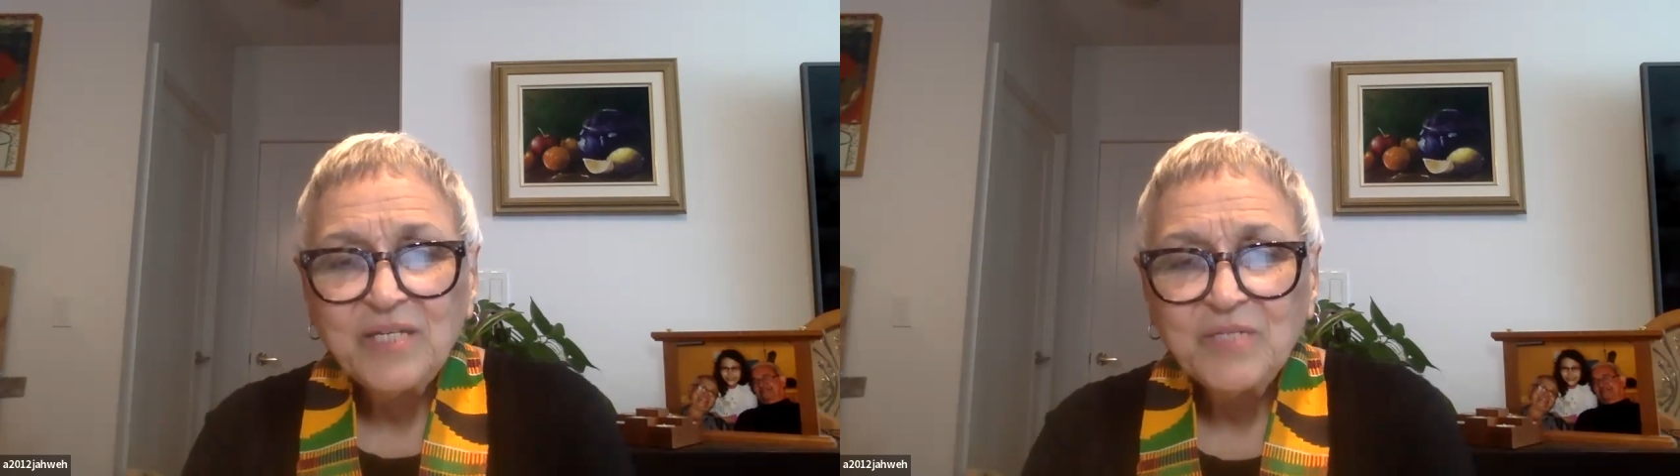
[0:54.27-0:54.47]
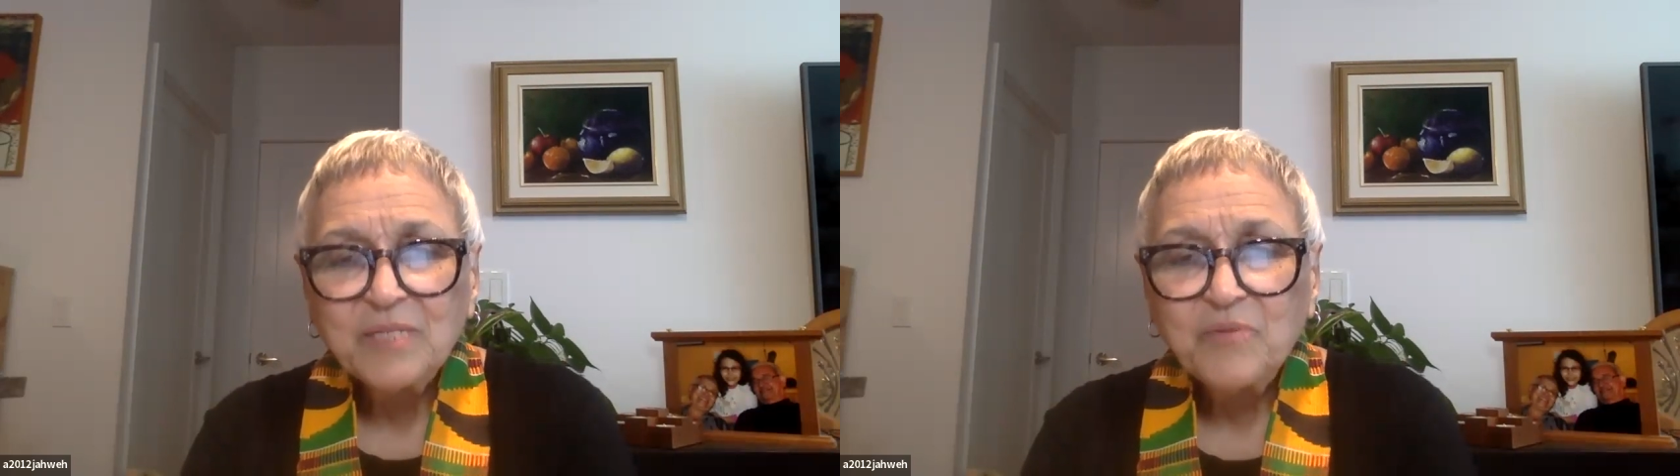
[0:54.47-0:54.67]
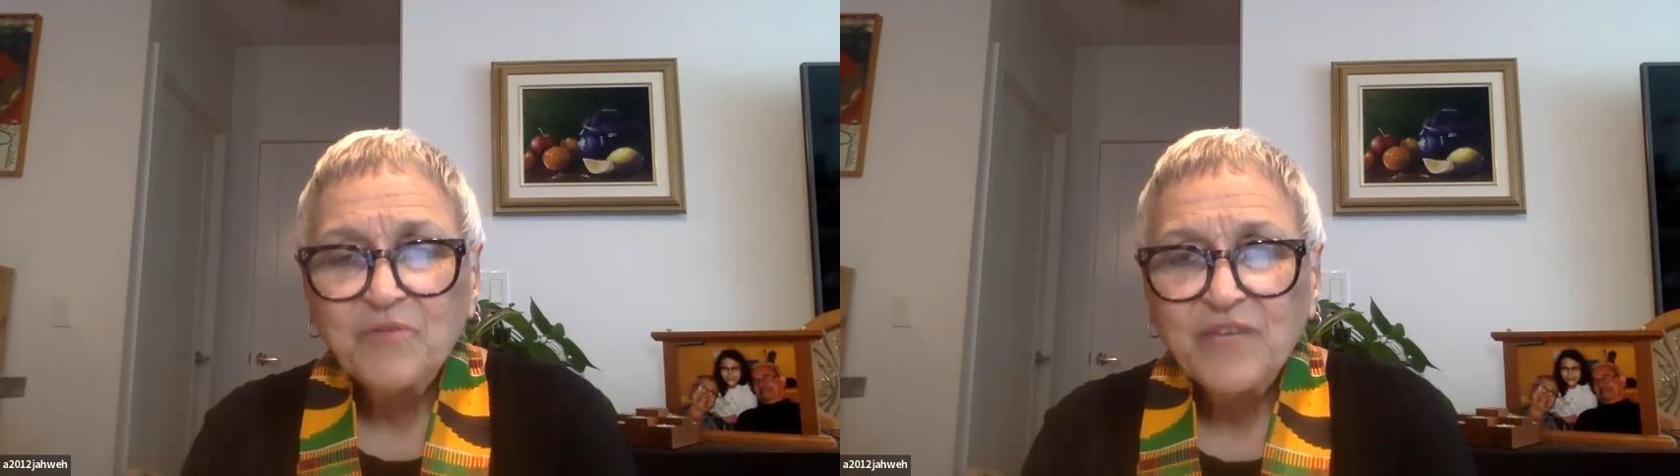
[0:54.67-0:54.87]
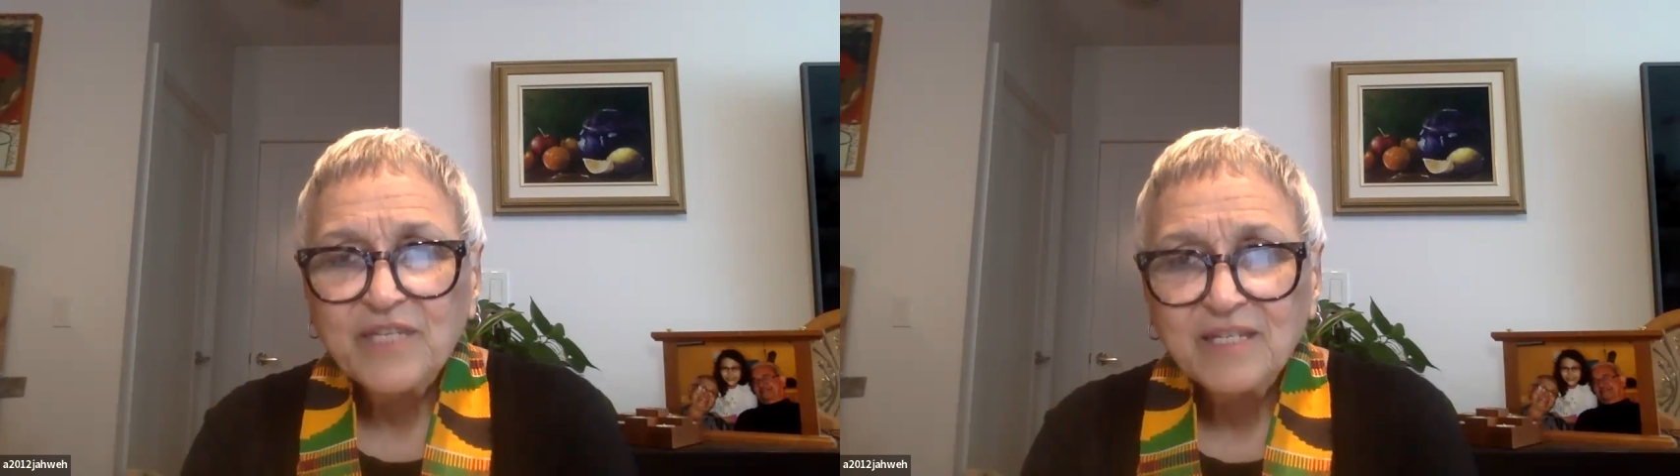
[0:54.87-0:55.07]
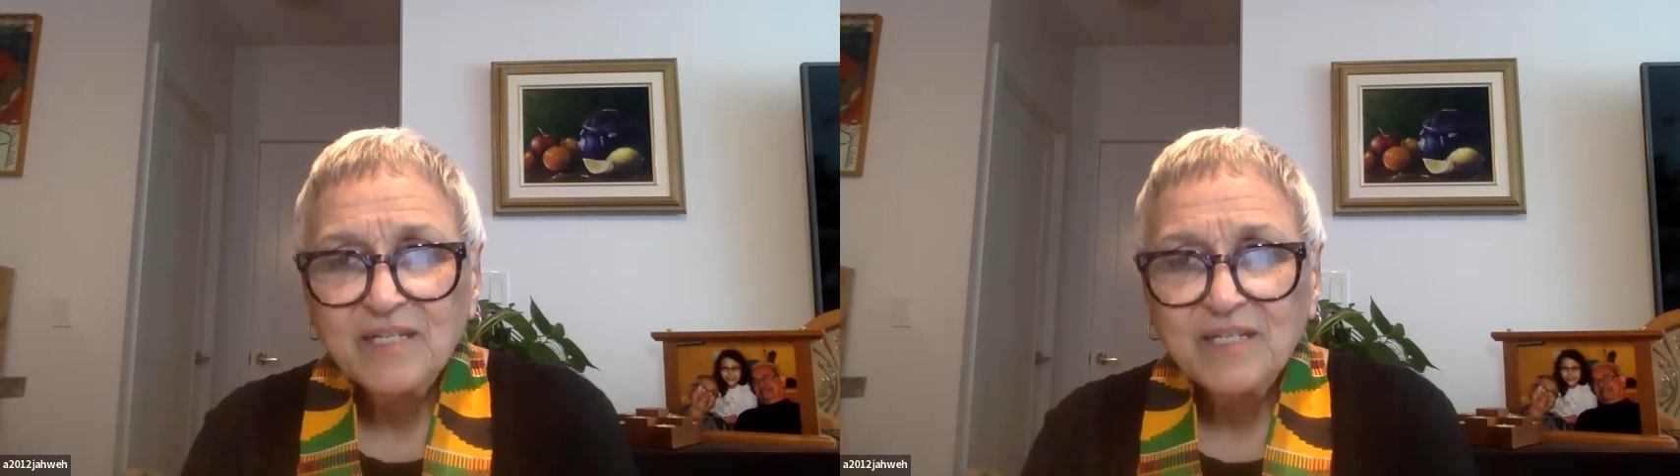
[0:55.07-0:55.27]
who is a
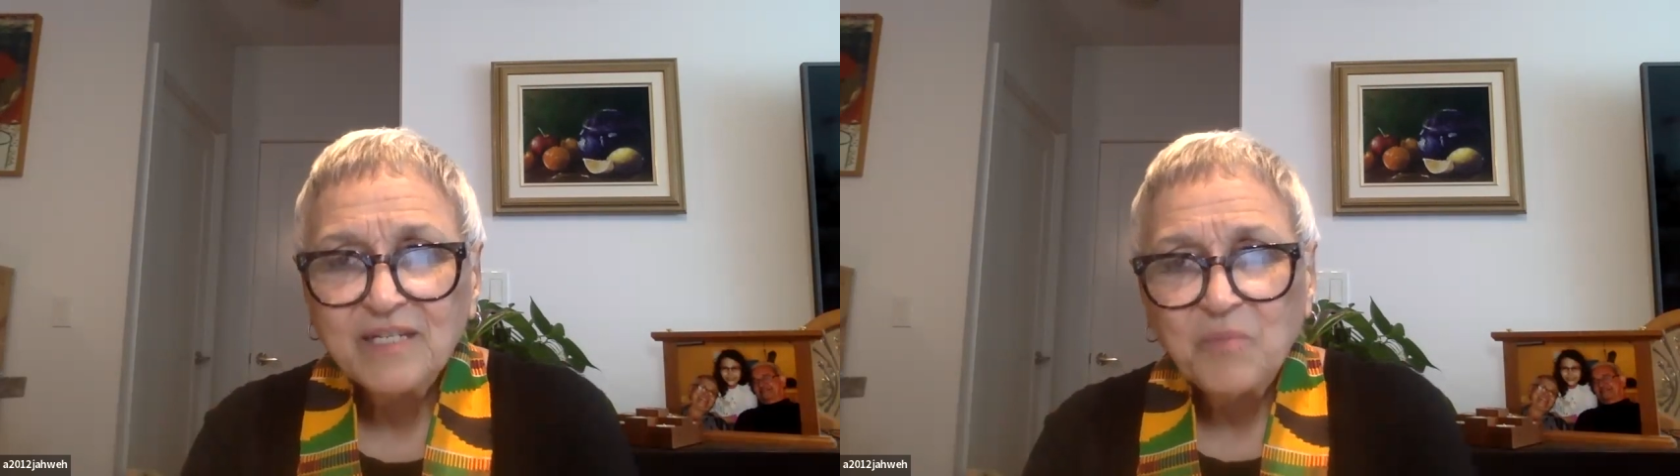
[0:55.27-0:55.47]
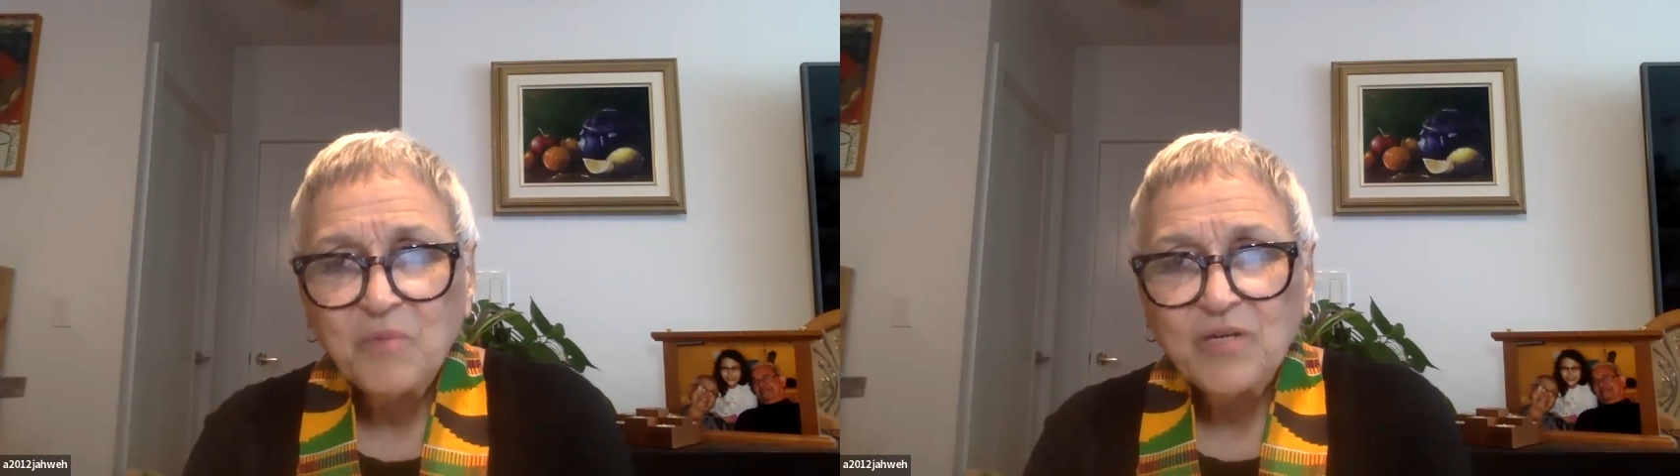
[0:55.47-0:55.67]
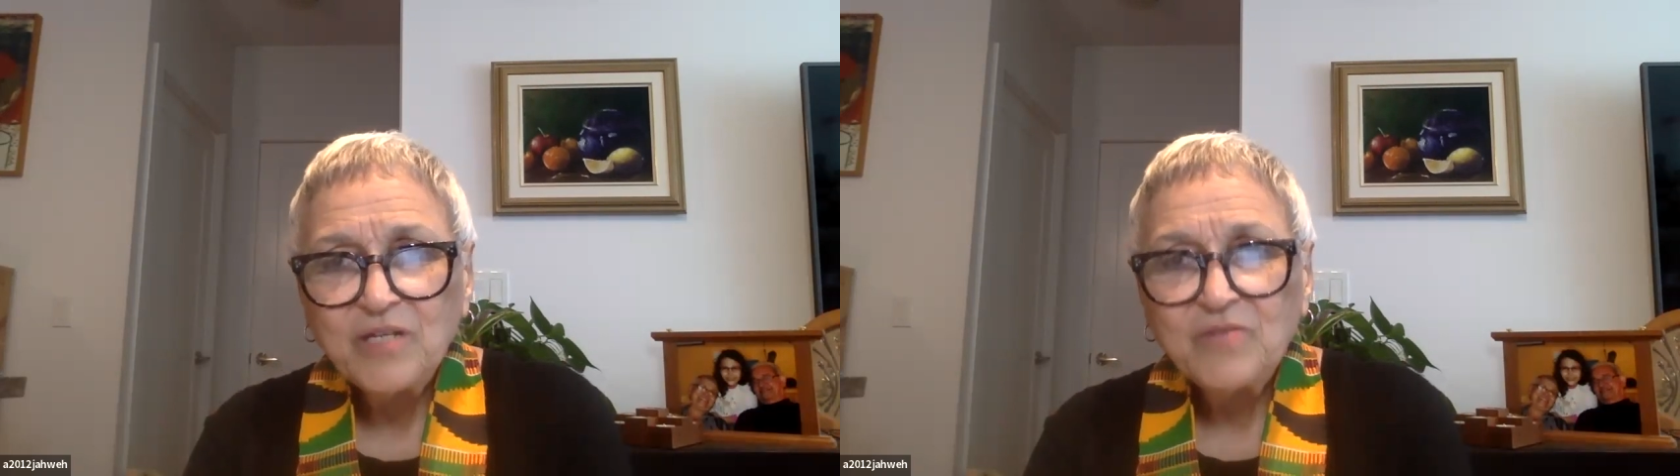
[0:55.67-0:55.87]
professor at Memorial